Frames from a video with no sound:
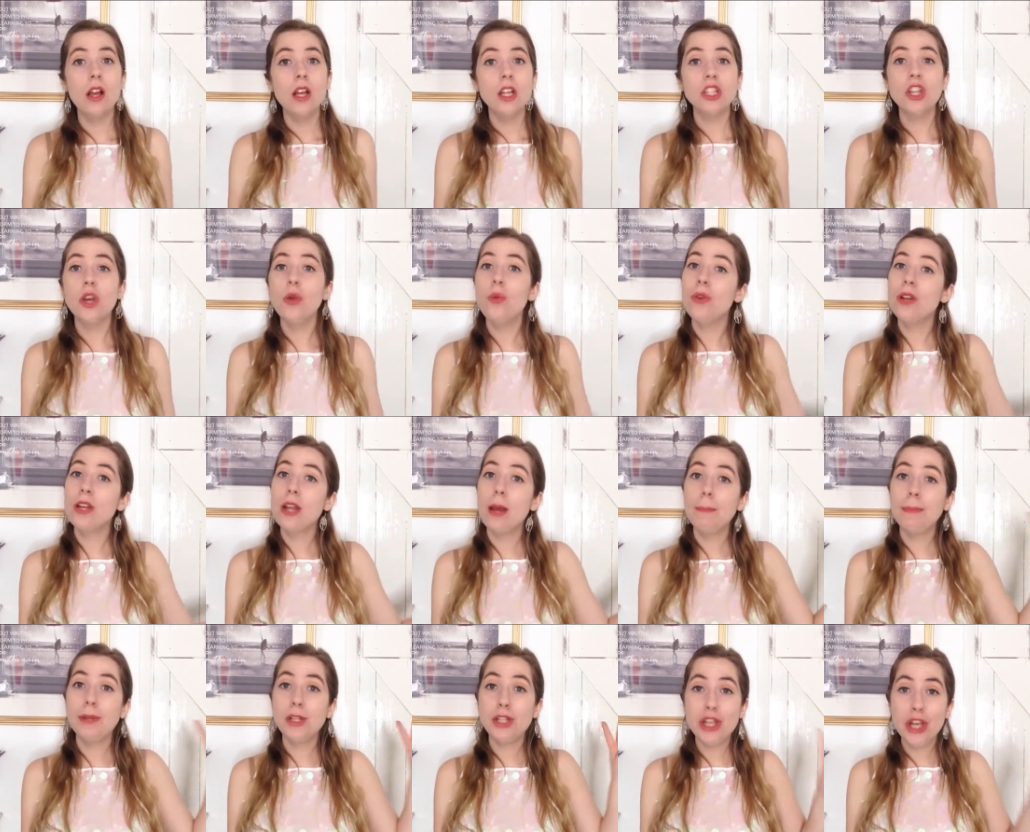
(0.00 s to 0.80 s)
So
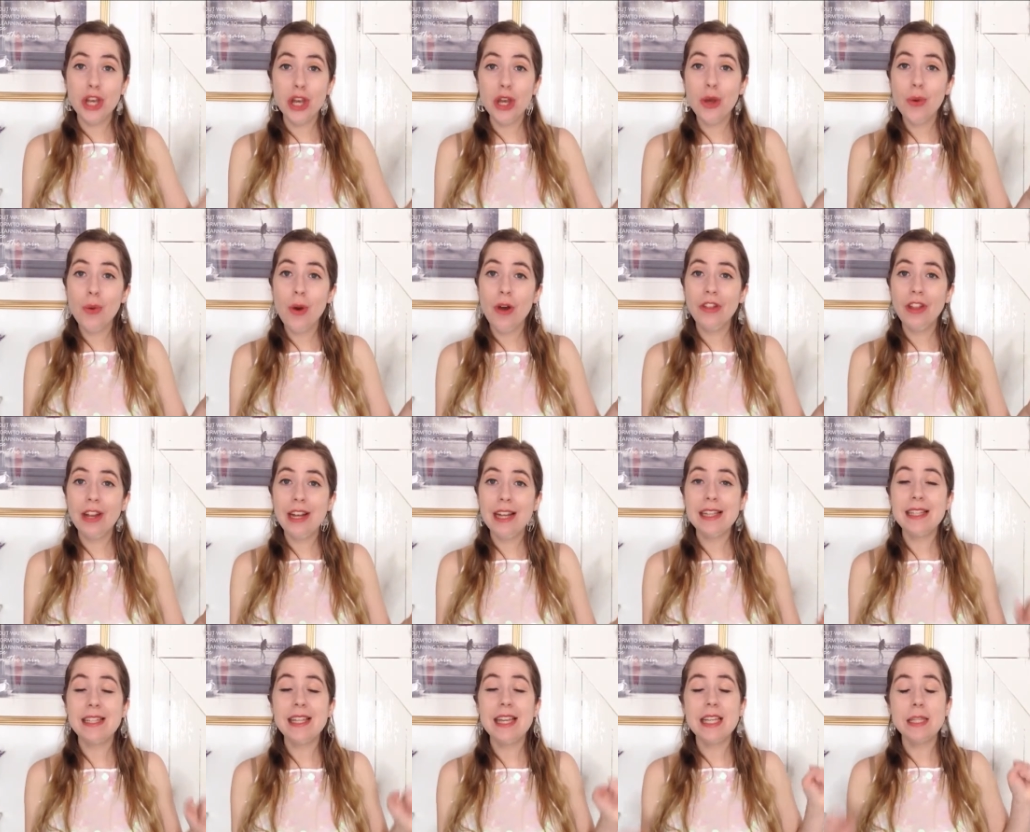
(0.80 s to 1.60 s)
number two on the
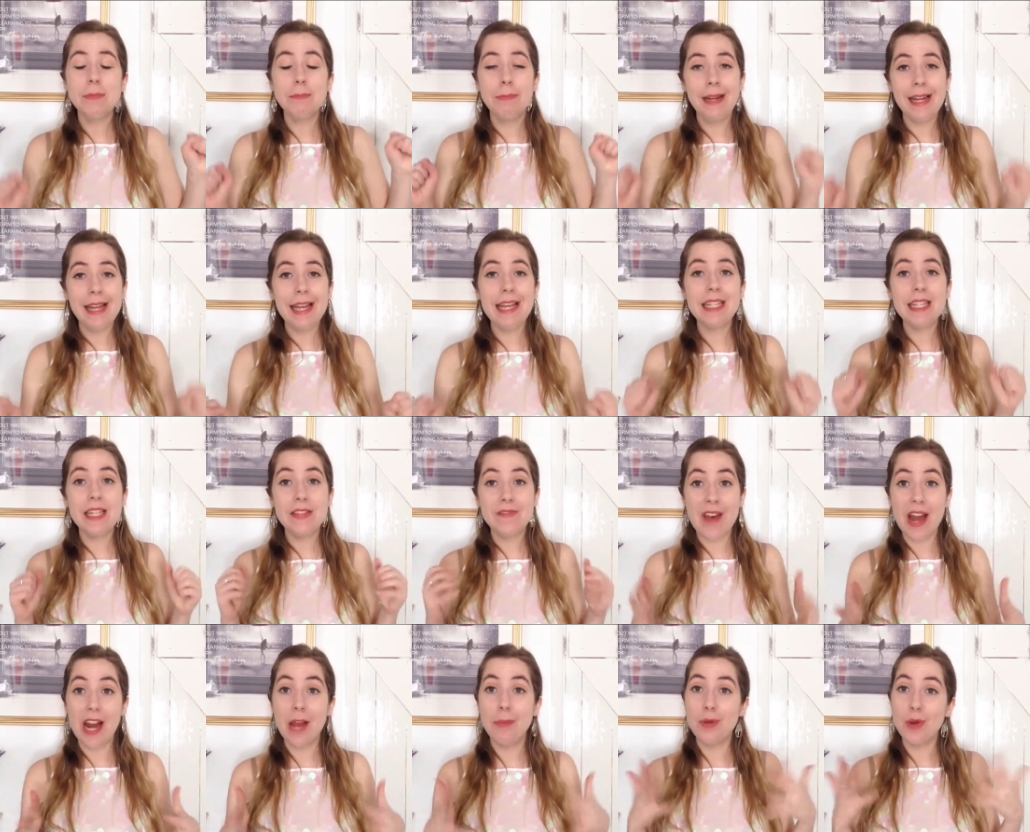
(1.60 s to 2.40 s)
list is please
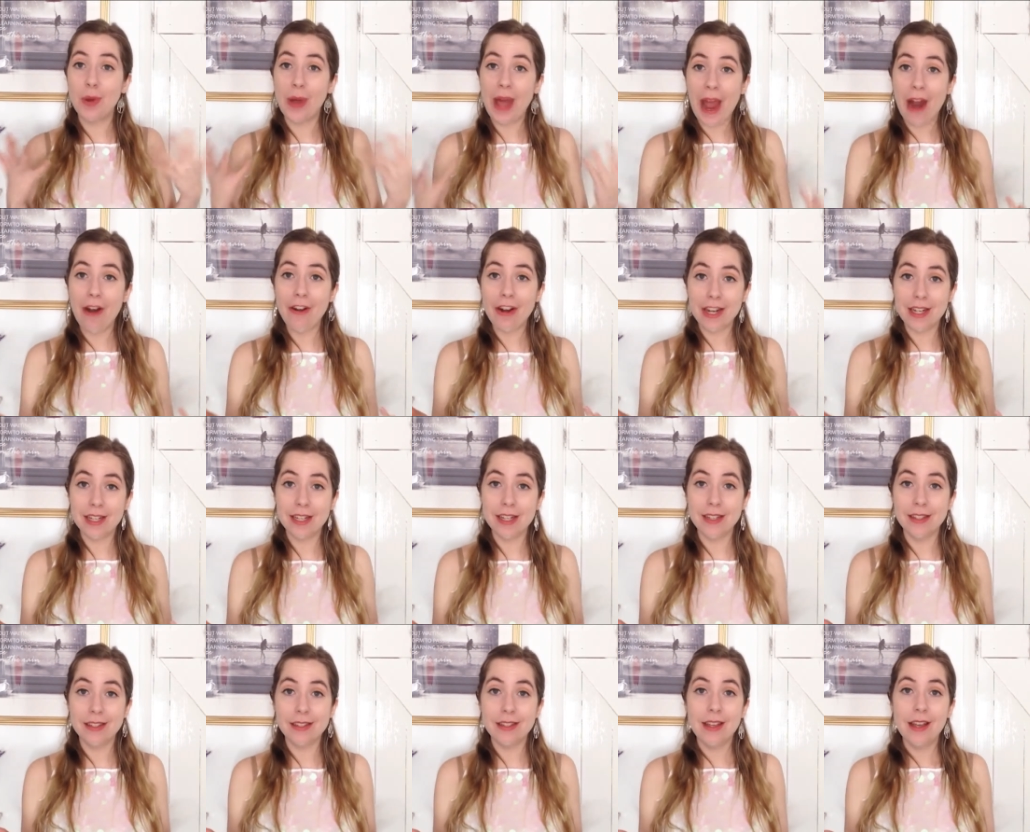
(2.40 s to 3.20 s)
develop your
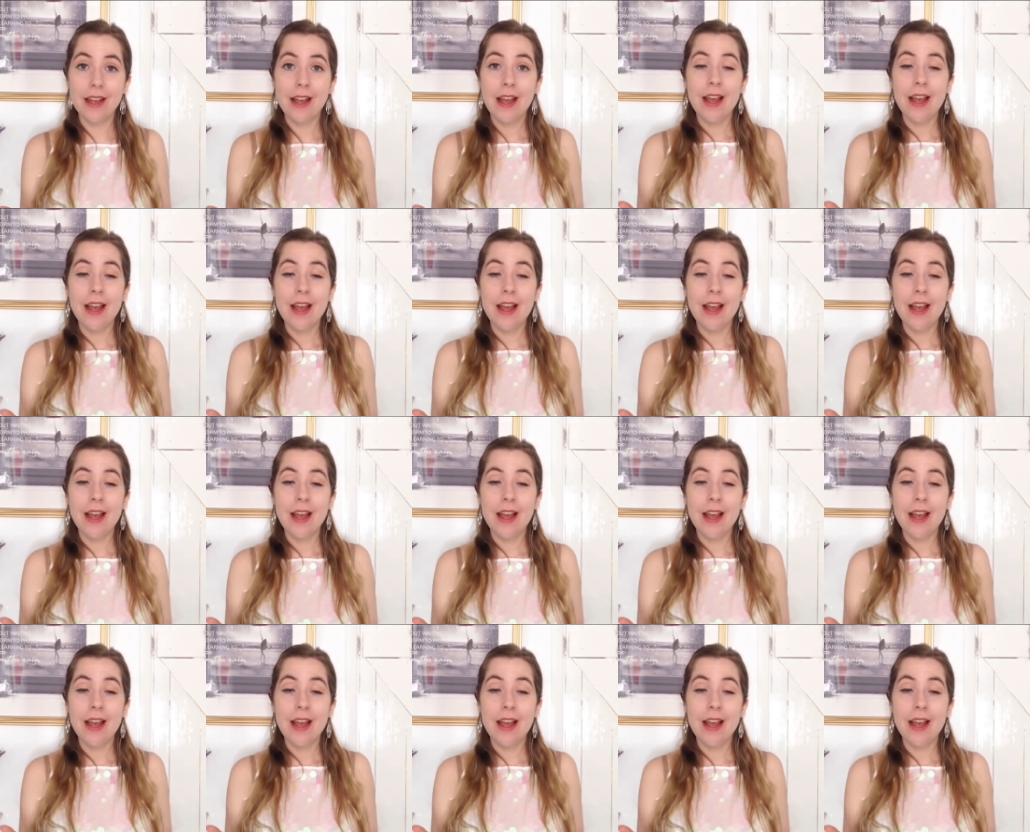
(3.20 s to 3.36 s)
characters.